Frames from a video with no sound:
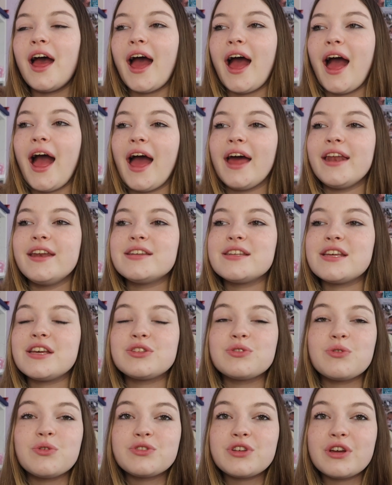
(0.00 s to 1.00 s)
And
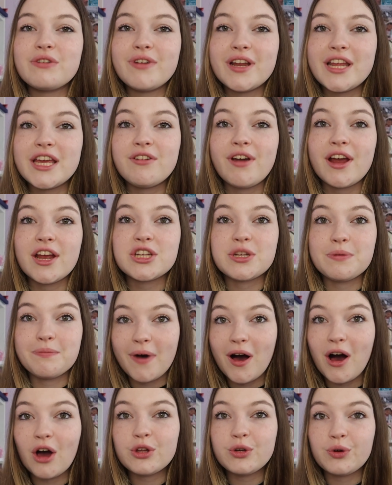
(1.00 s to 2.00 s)
it's also really great to
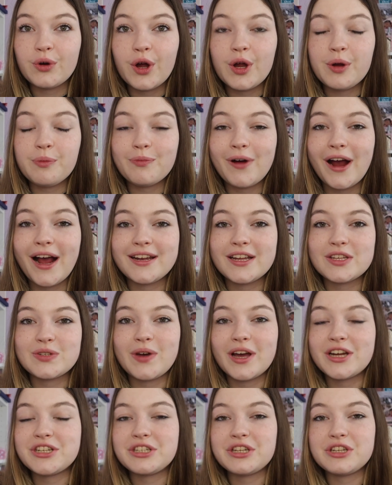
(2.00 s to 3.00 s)
mark your own practice
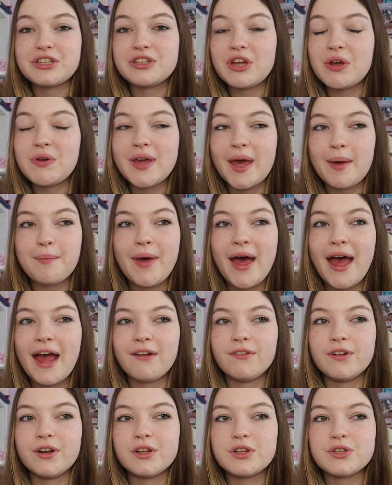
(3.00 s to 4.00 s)
questions. Don't get
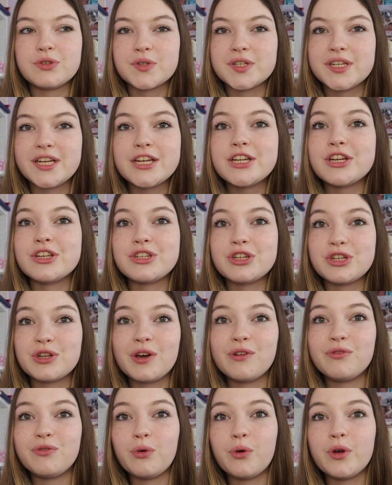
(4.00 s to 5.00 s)
parents or teachers to do
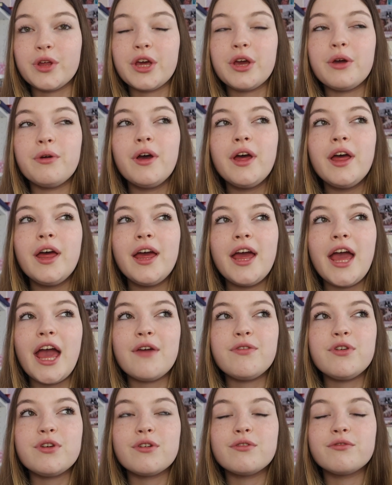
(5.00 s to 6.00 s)
it for you.
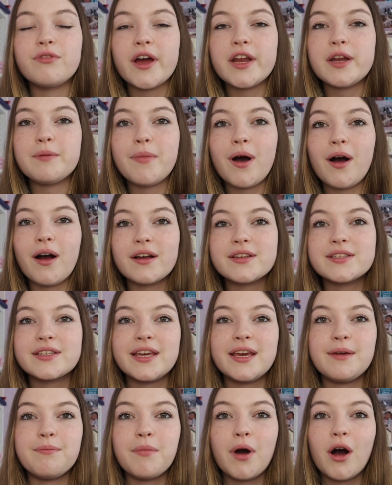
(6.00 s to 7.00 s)
If you can find a mark
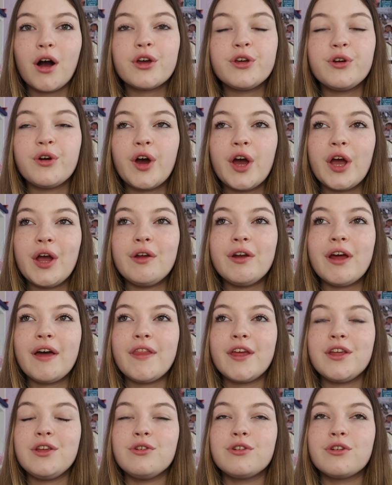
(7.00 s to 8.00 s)
scheme, mark your own,
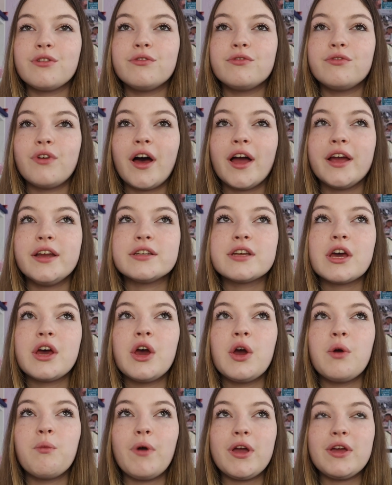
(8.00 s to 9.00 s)
and then you can find
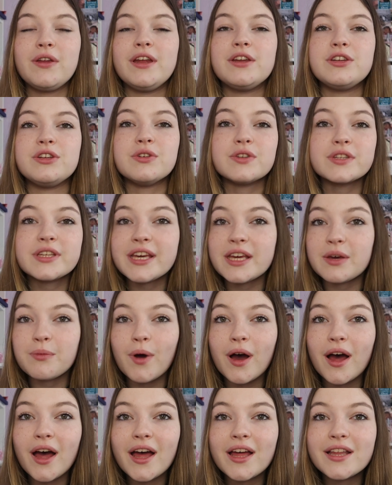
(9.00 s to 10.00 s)
where you need to use
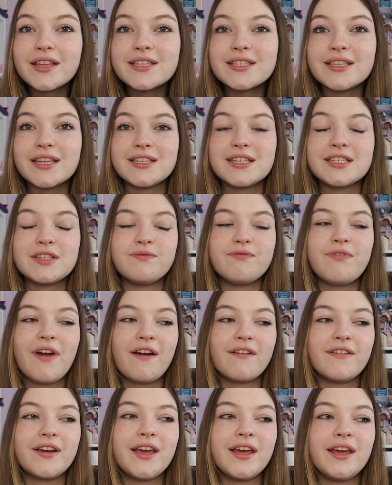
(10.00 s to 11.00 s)
keywords. This is
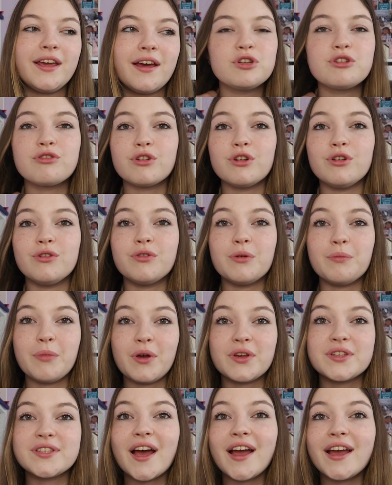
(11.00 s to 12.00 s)
very true for
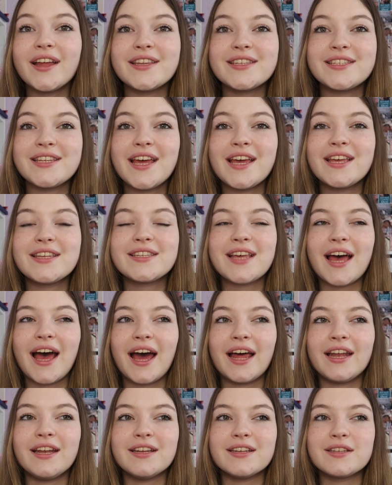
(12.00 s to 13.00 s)
most sciences
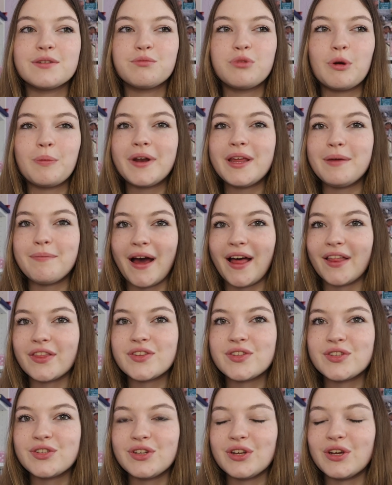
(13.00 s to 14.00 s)
and probably
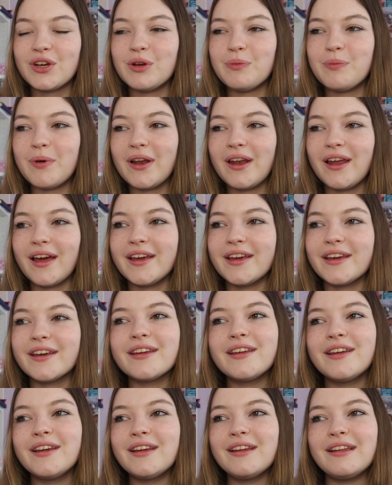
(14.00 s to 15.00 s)
maths too, but like
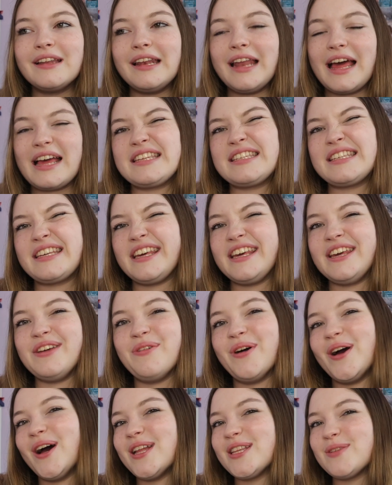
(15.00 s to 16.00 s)
less
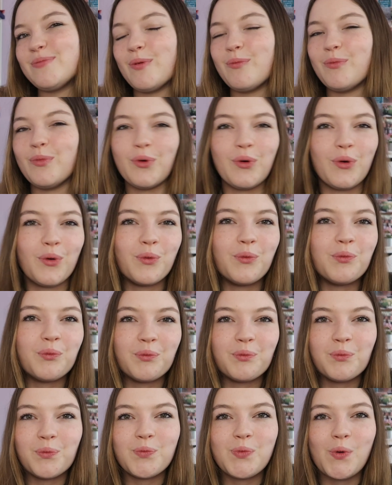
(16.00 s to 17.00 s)
keywords but more
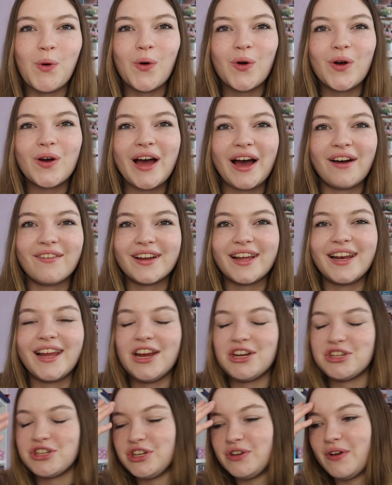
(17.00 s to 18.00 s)
what
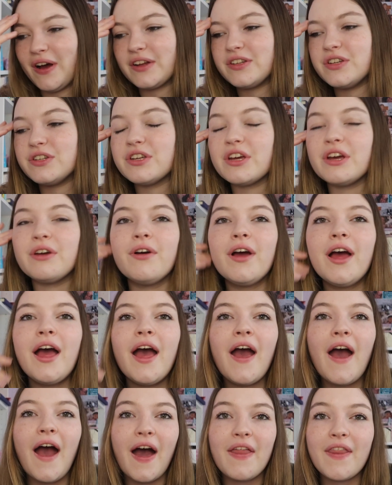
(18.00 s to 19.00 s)
calculation you have to do.
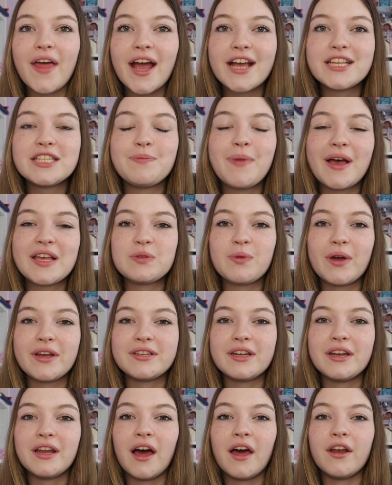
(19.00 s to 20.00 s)
And that is the best way
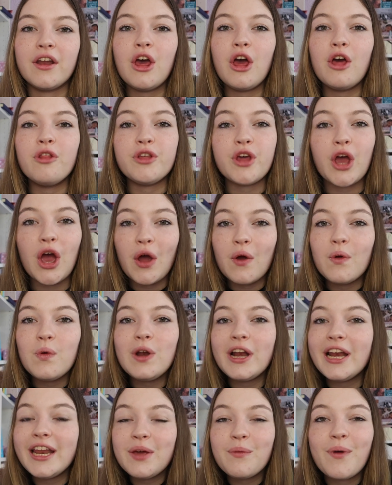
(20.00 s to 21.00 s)
to learn. The
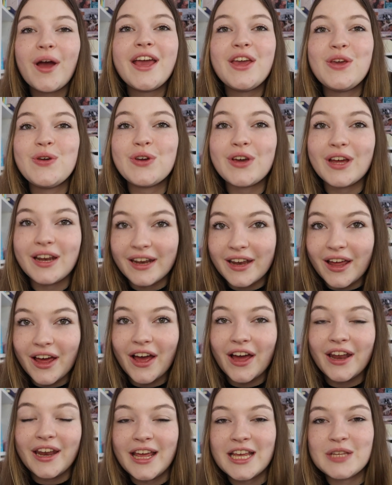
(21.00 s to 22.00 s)
only way you can
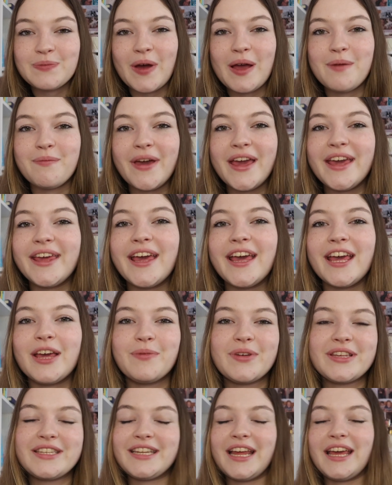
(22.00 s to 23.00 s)
learn is by making
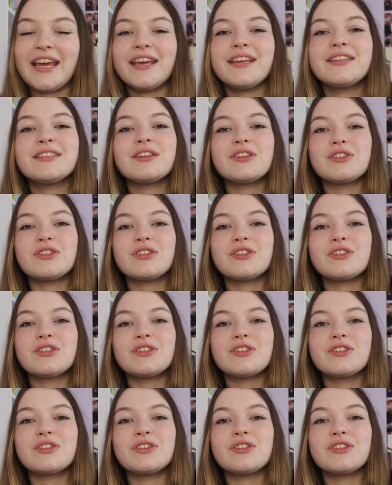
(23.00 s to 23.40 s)
mistakes.